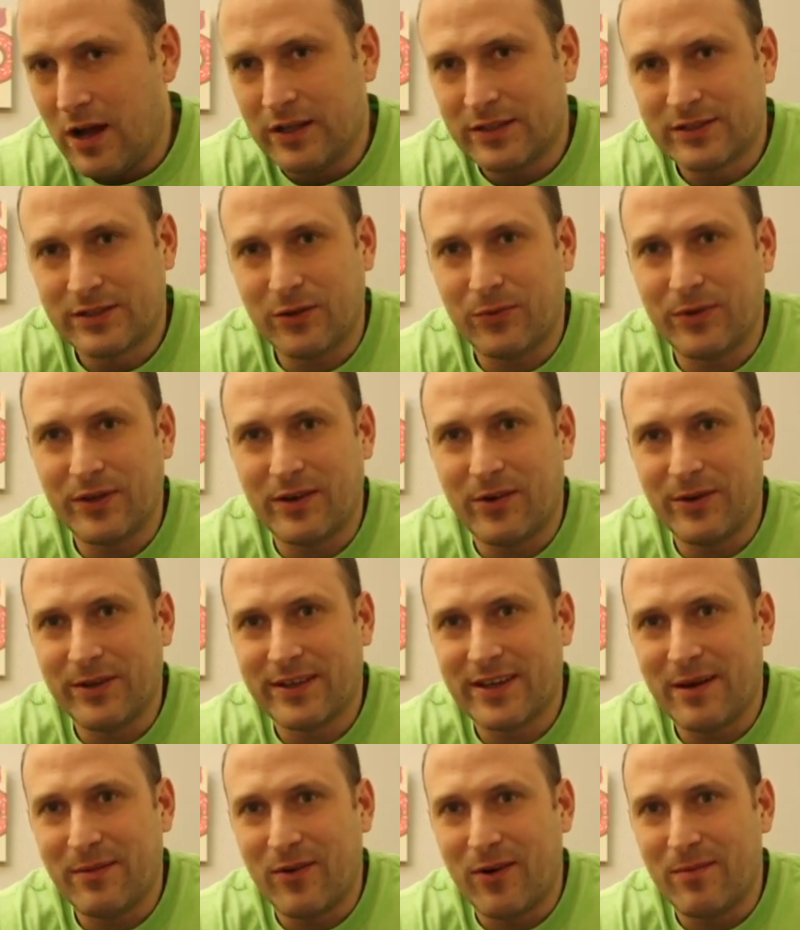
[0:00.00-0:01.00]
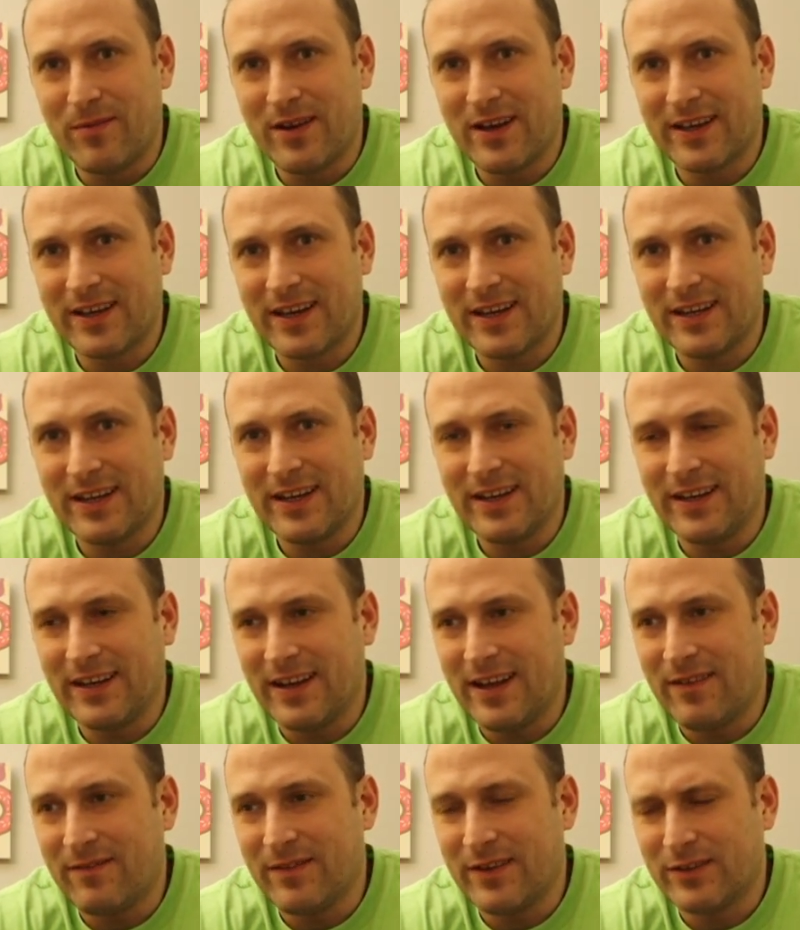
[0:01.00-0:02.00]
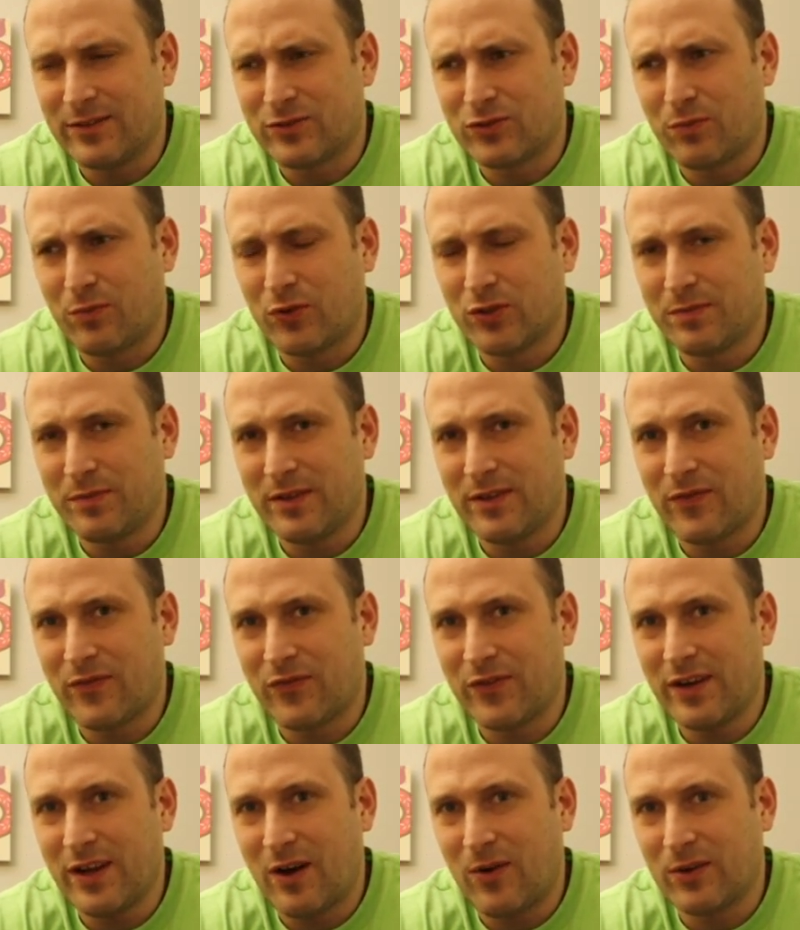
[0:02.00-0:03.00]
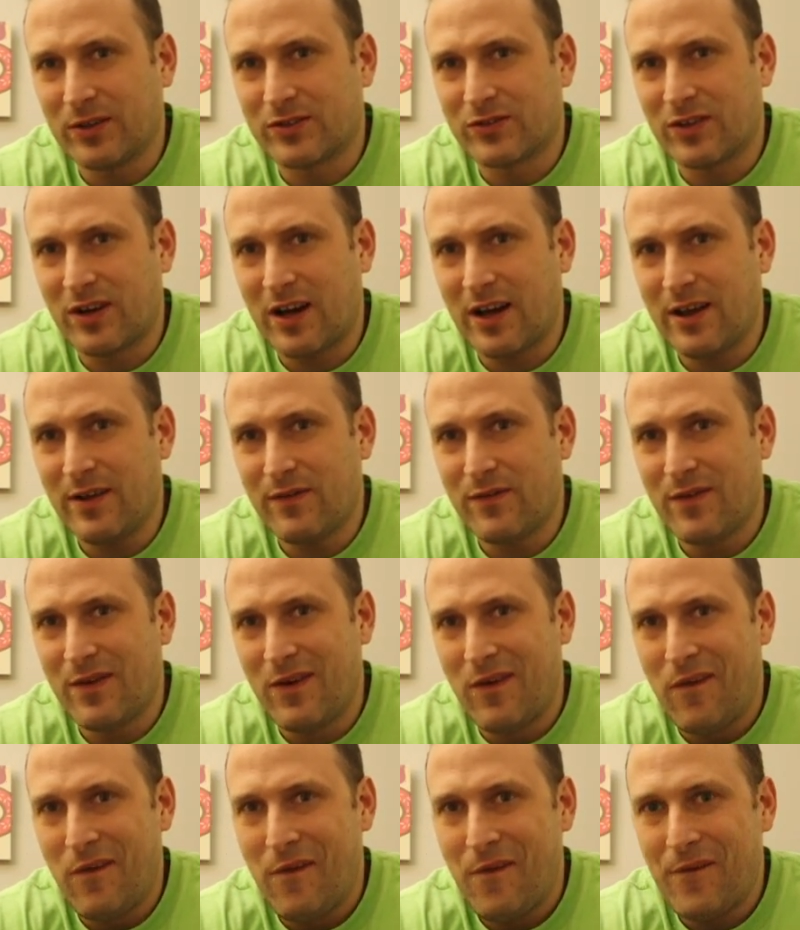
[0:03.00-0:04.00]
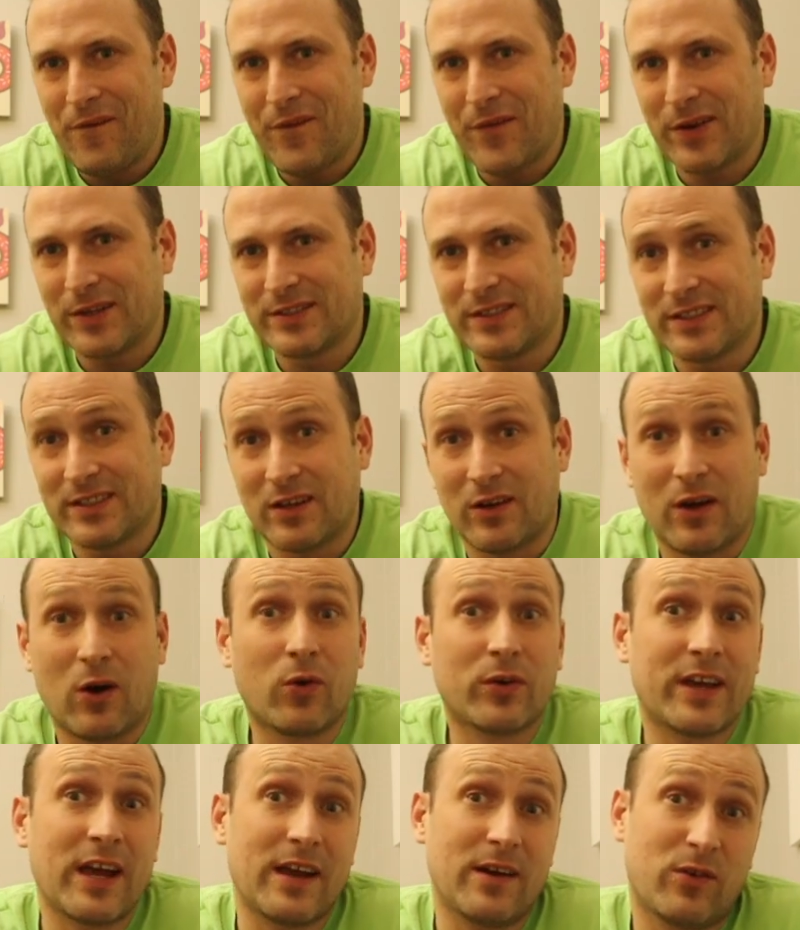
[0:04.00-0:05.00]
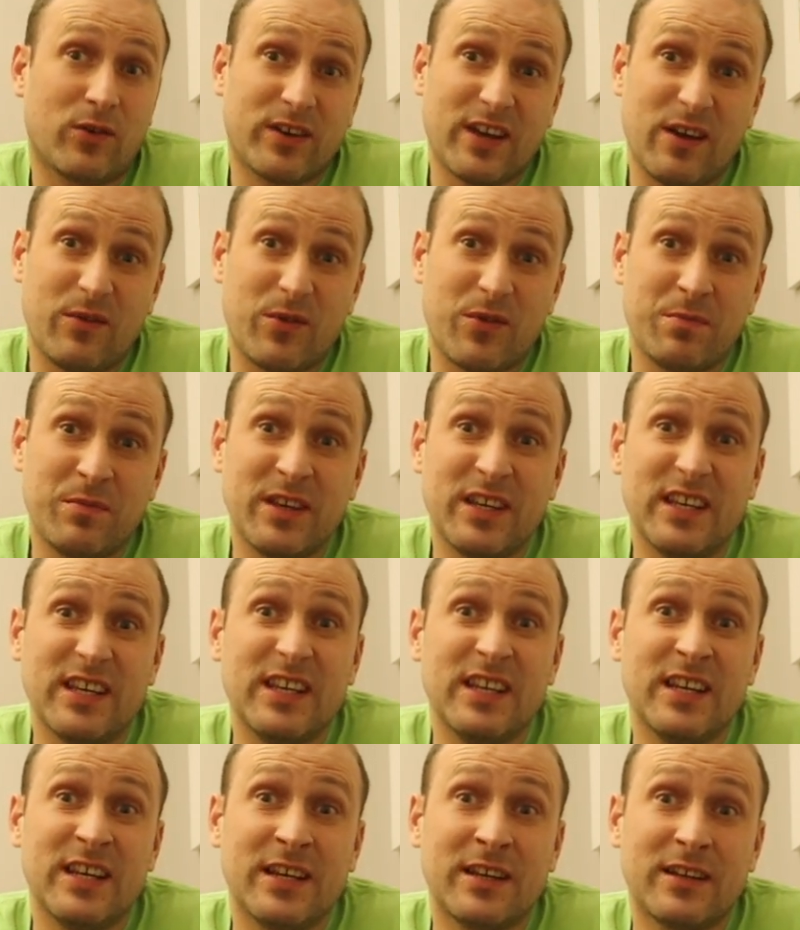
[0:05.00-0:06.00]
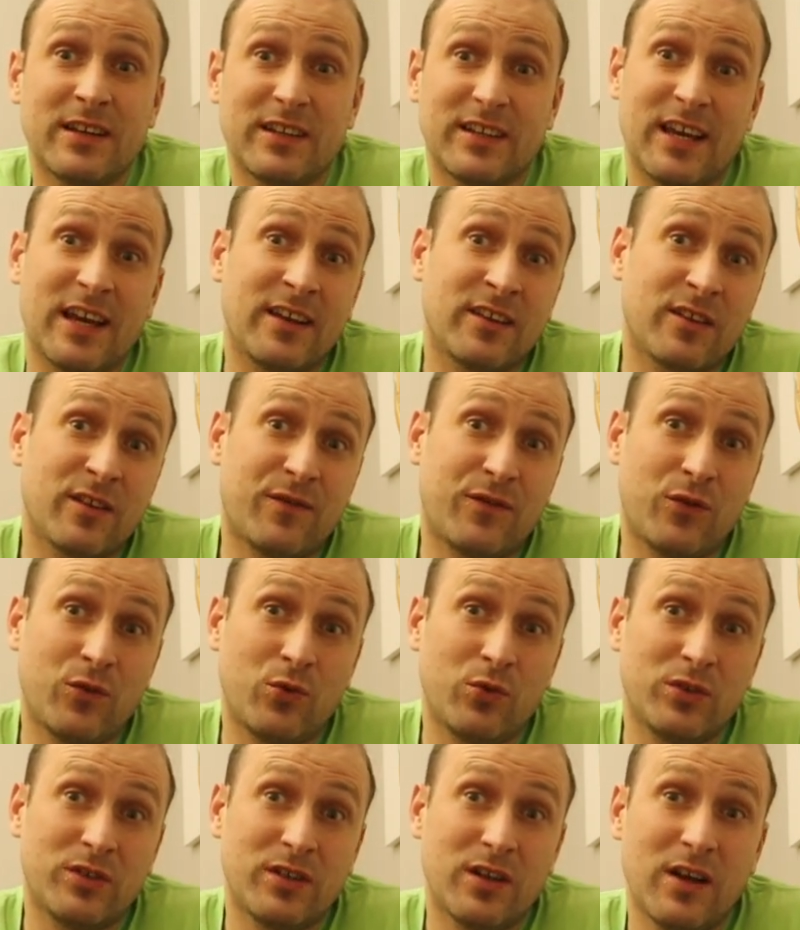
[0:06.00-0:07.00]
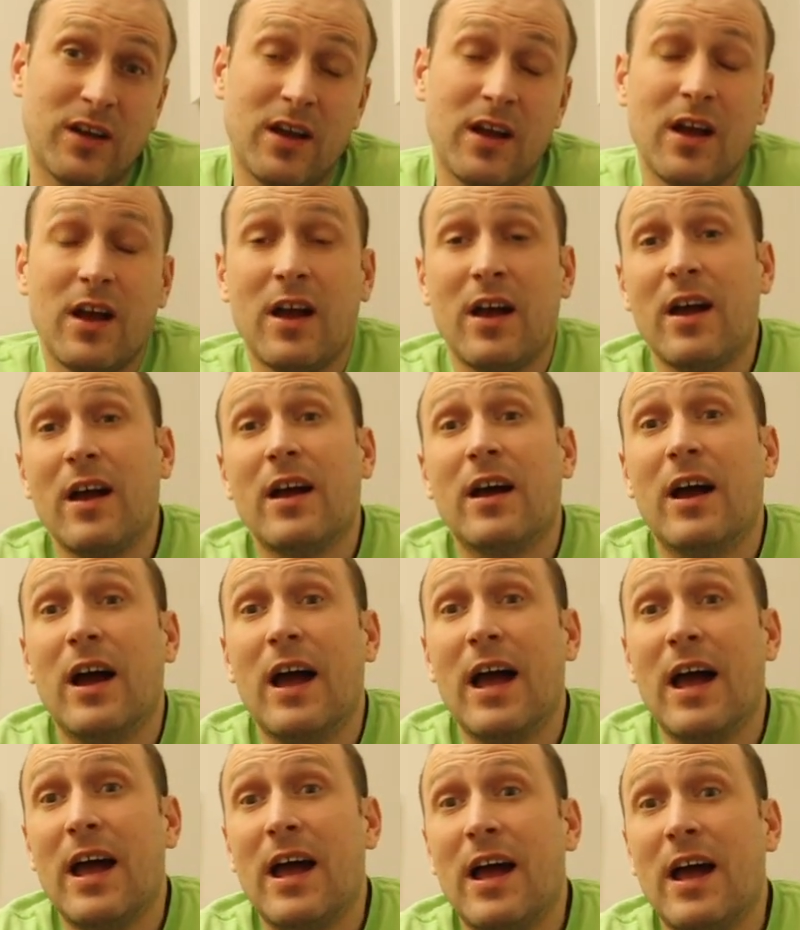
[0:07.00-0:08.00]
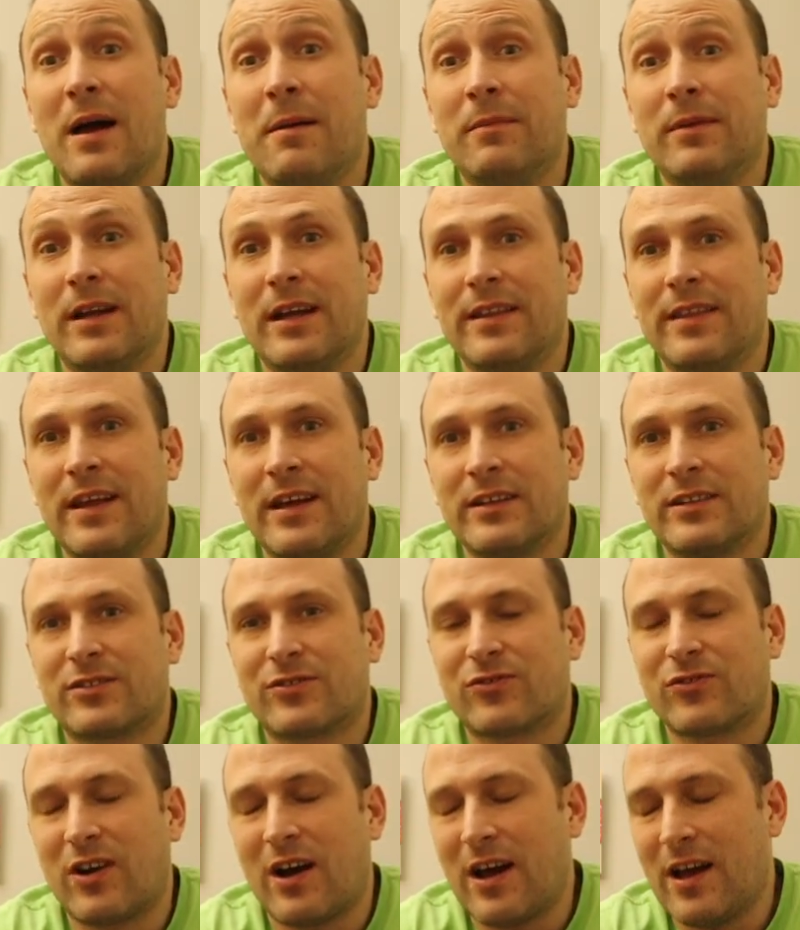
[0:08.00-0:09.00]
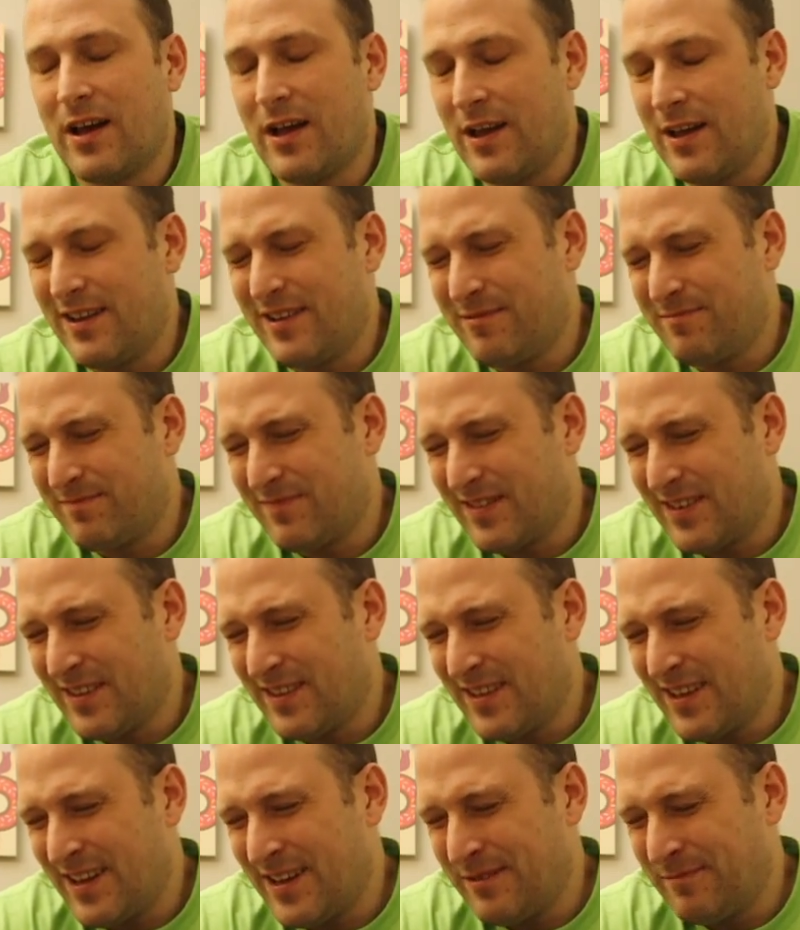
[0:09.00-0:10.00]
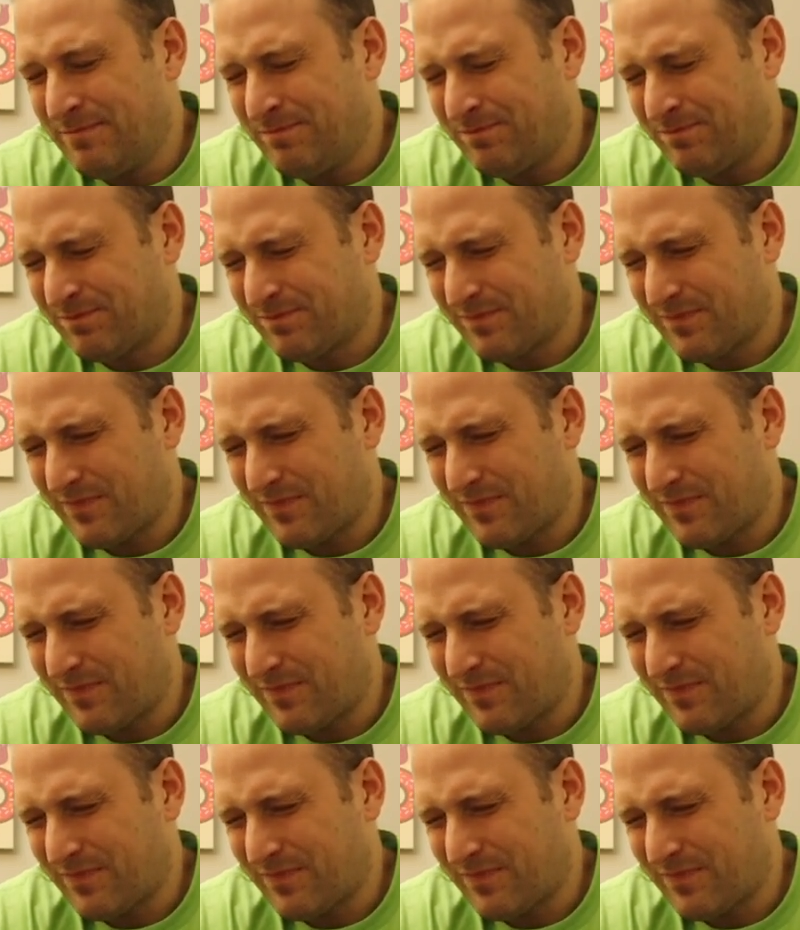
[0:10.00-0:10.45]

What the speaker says: So we only came home like at 11. It's supposed to be a 3-hour drive. Took us 6 hours. Okay, with me eating, getting the food, and then